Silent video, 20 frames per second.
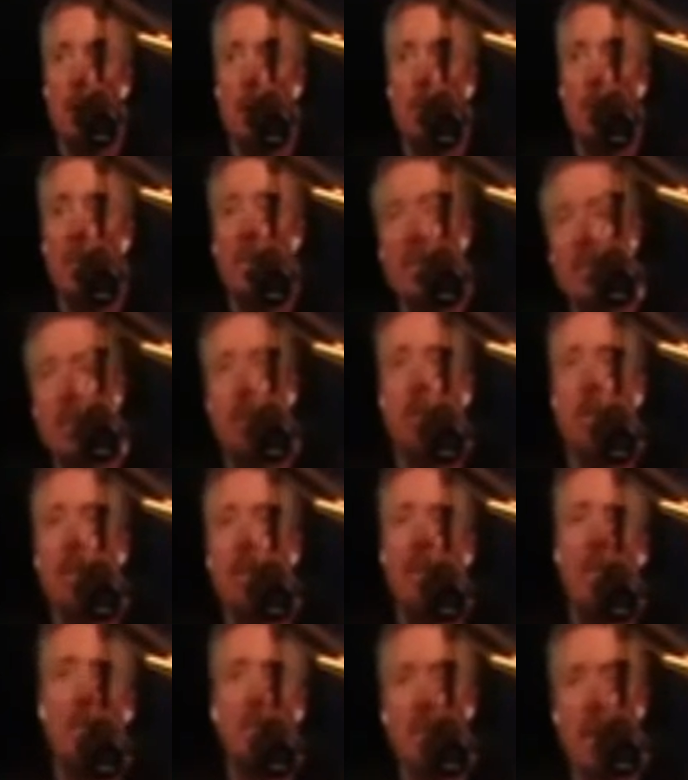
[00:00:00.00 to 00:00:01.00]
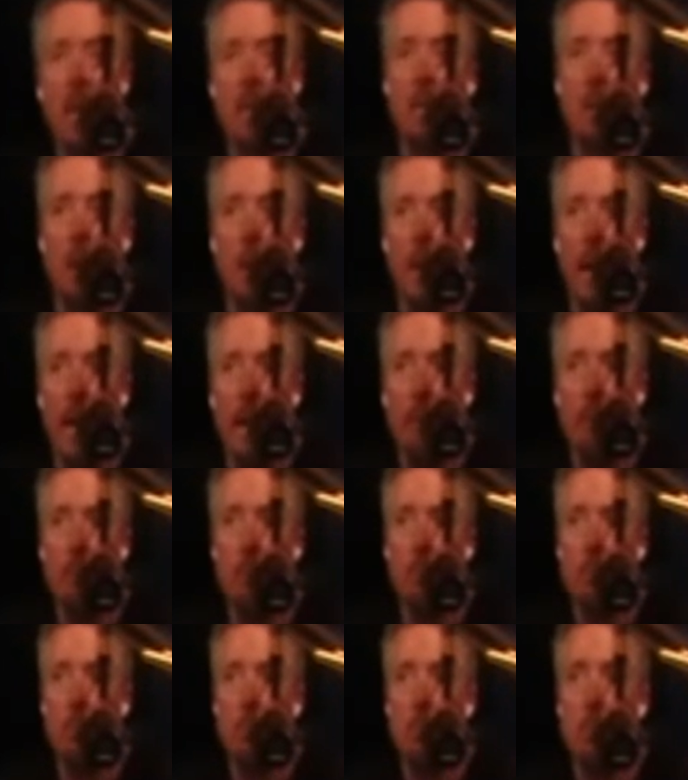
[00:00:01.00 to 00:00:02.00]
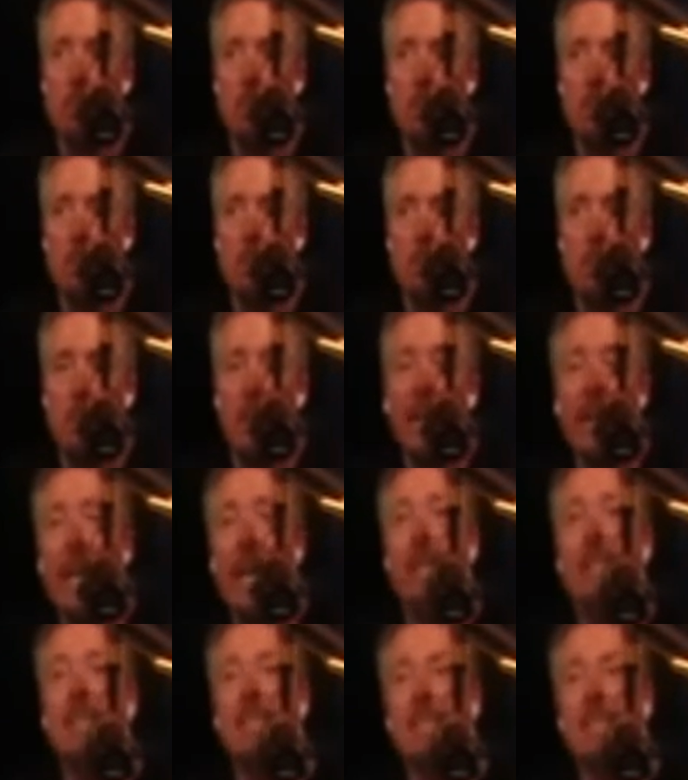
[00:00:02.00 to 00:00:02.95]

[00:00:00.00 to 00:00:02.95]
because their defense sucks so bad. They can't